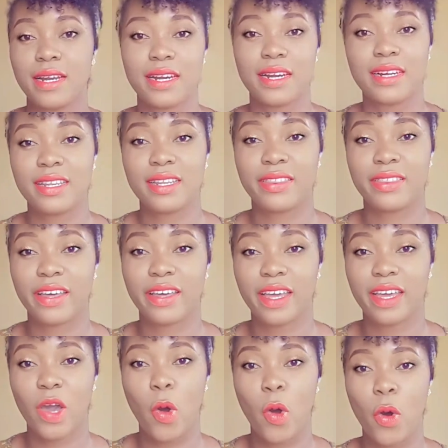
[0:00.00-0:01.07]
the
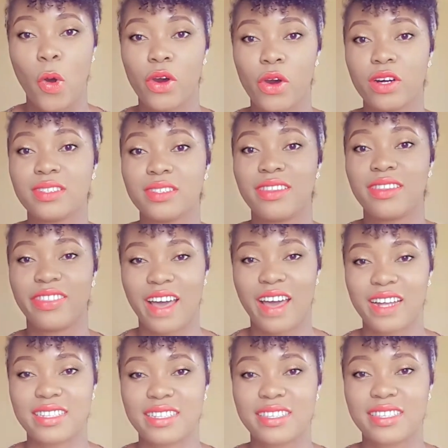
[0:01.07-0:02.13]
or that.
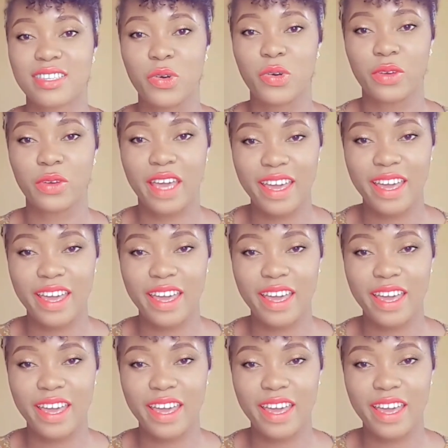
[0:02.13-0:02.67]
Okay?